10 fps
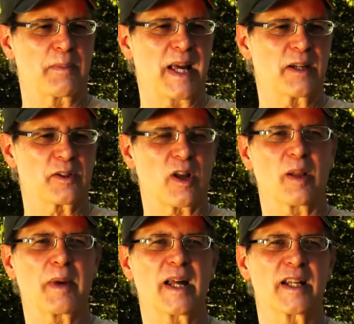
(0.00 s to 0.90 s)
Commando is all
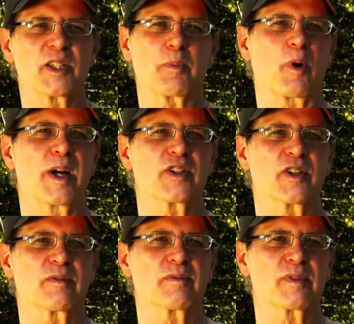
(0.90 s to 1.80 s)
about
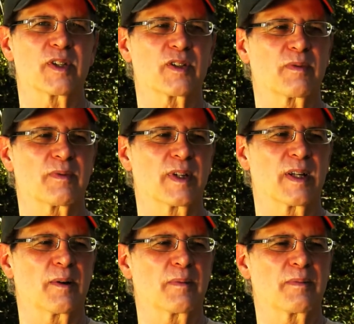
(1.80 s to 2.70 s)
inspiration, just, you
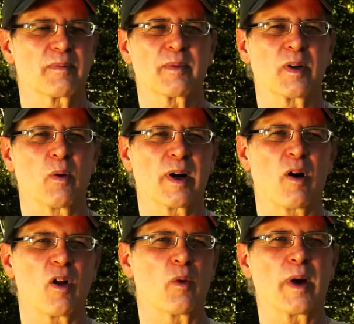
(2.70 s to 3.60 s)
know, going
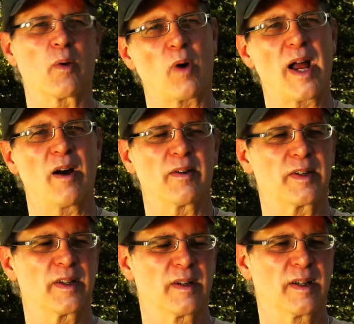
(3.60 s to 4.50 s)
all the way around.